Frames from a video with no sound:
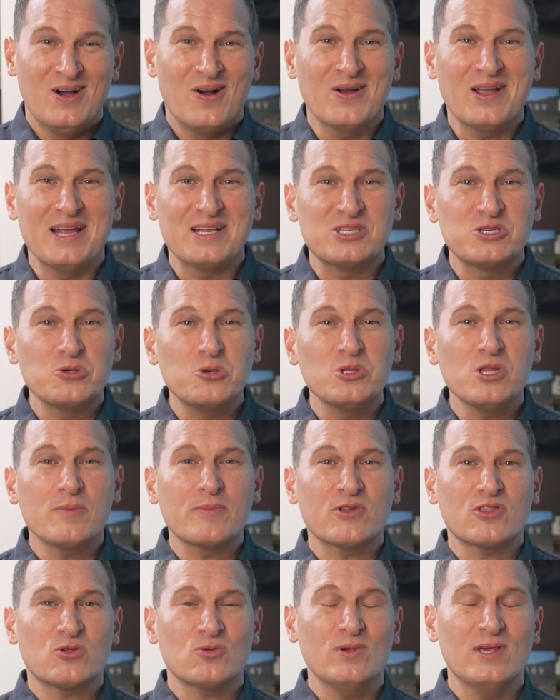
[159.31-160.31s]
Okay, tool
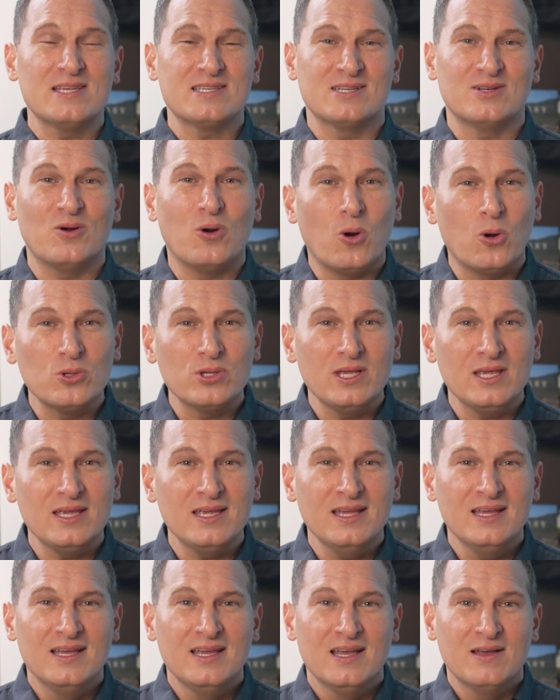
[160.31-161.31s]
number 3 is an
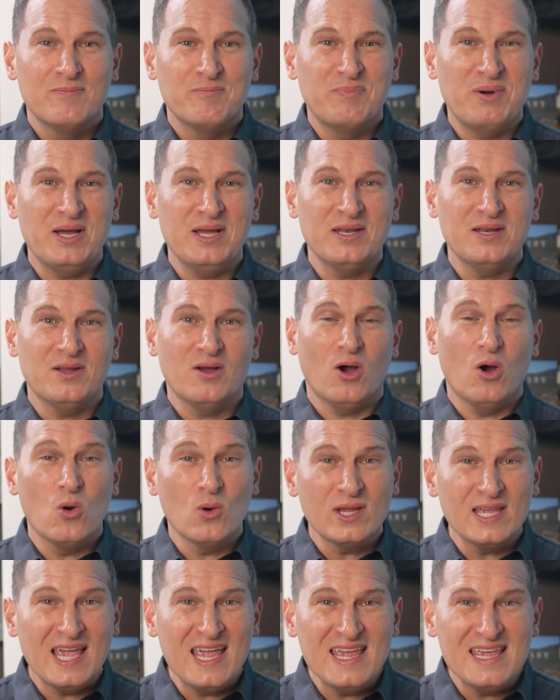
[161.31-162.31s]
oldie, but
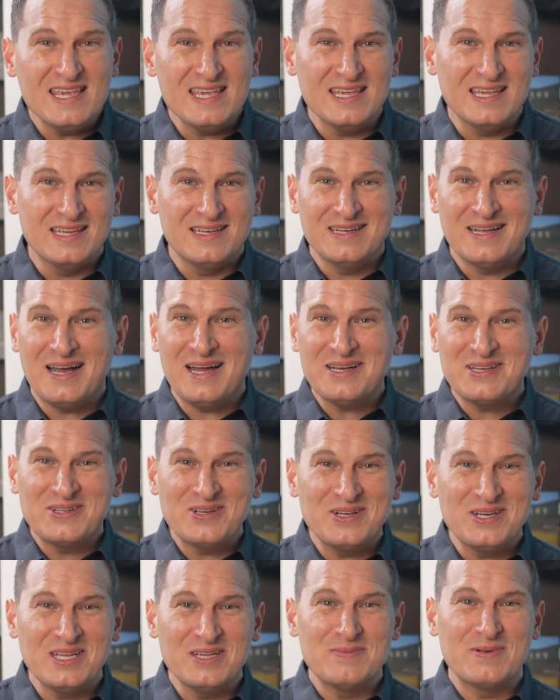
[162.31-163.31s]
okay, not
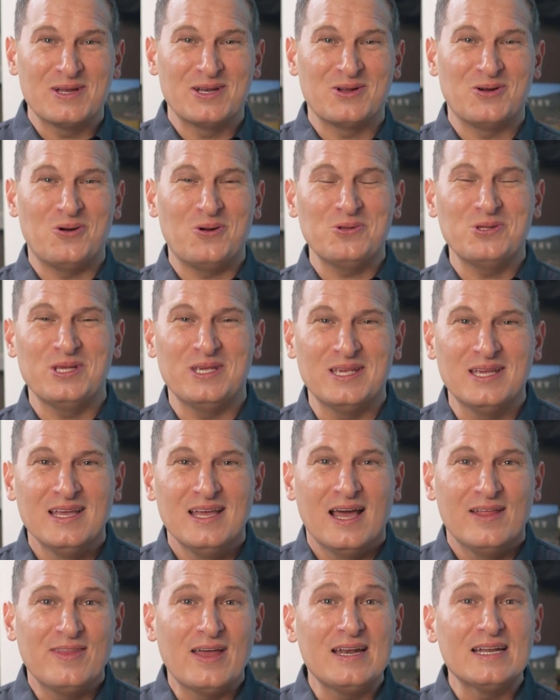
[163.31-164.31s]
goodie, but an oldie,
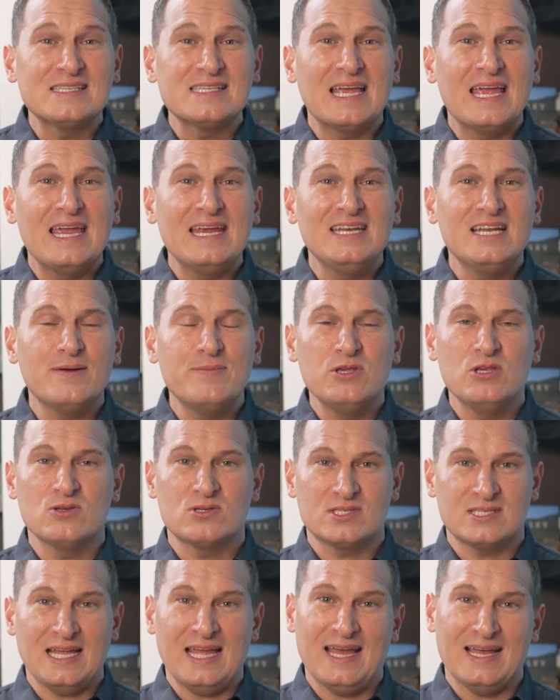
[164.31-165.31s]
and that is
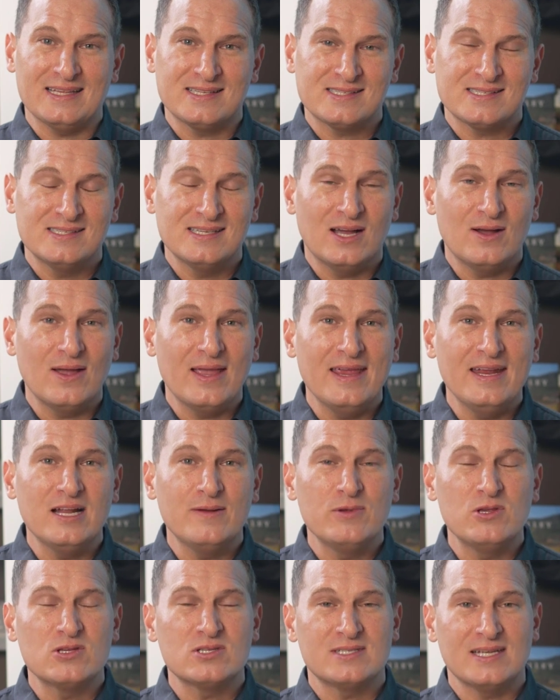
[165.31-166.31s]
AWStats. Now
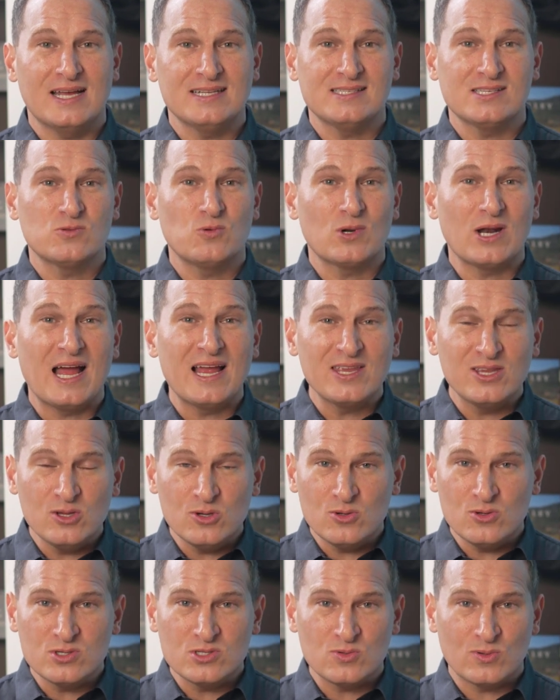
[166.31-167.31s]
AWStats is what I
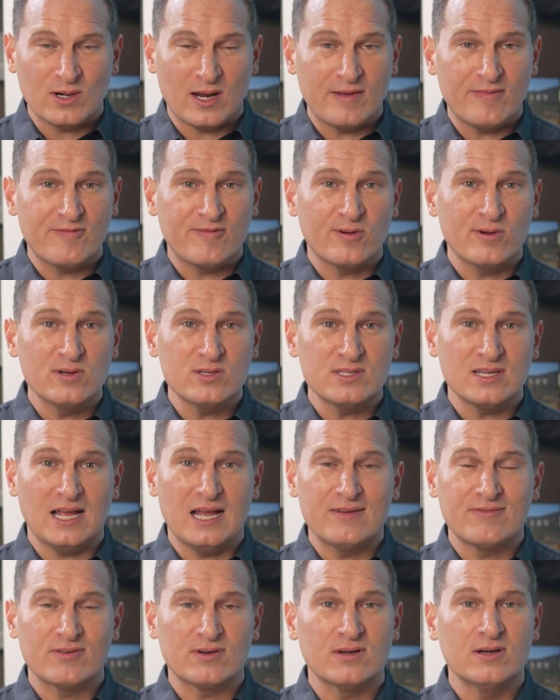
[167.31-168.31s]
used when I first
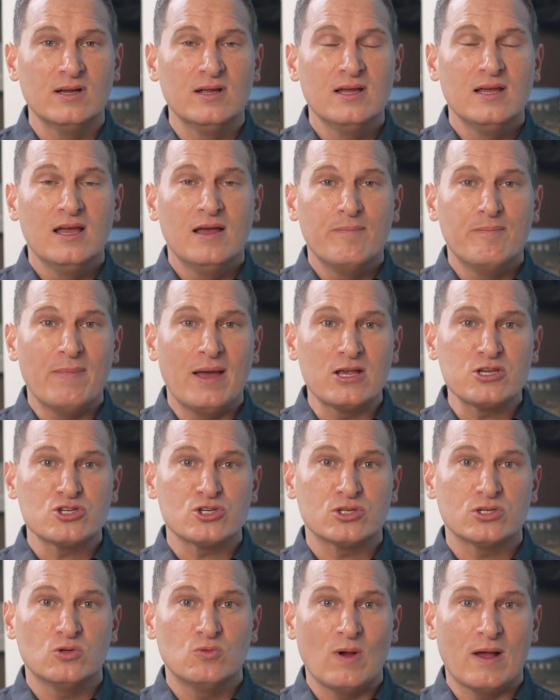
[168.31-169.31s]
ever
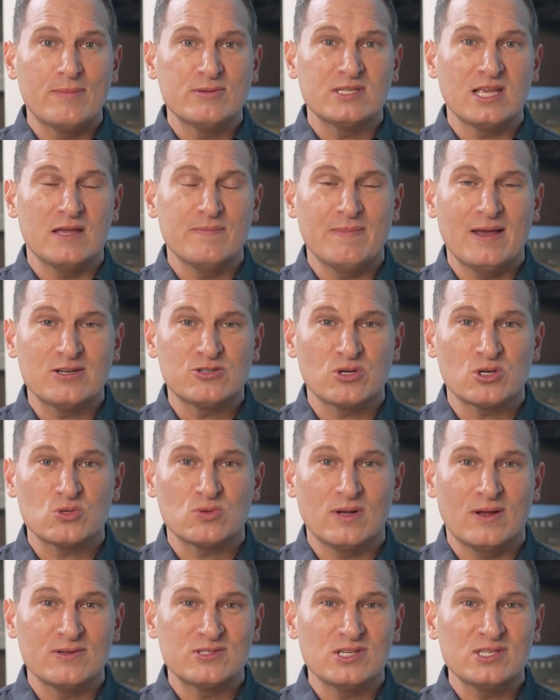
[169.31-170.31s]
measured website
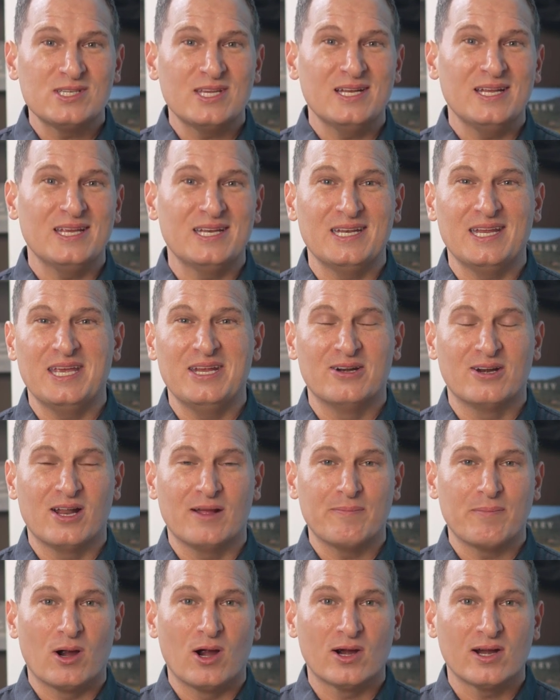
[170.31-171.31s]
metrics when I was just getting into
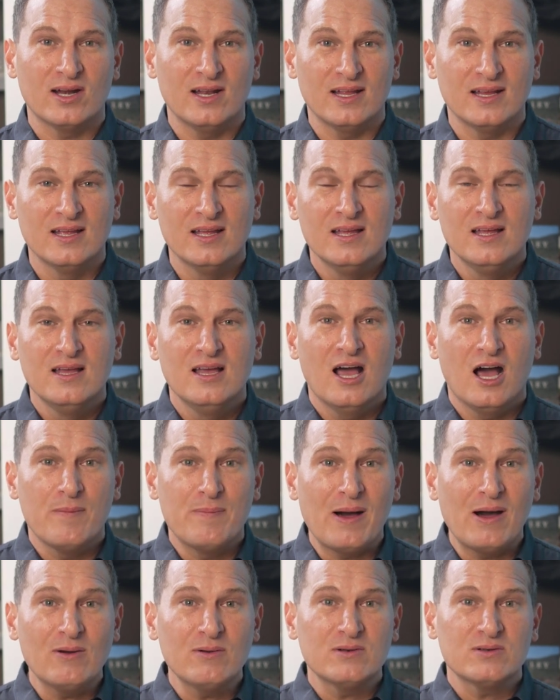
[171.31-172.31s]
internet marketing
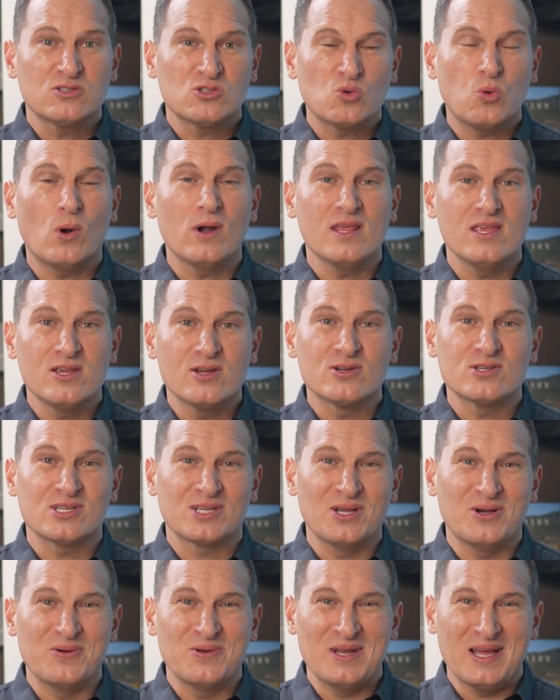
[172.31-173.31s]
about 20 years
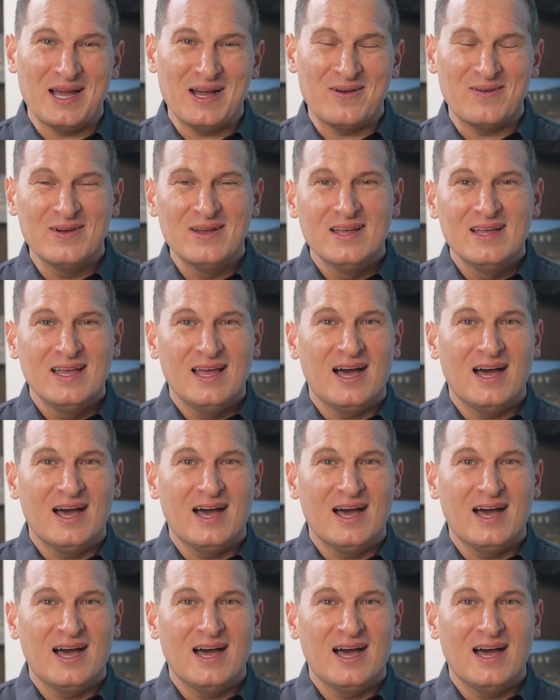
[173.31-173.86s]
ago now.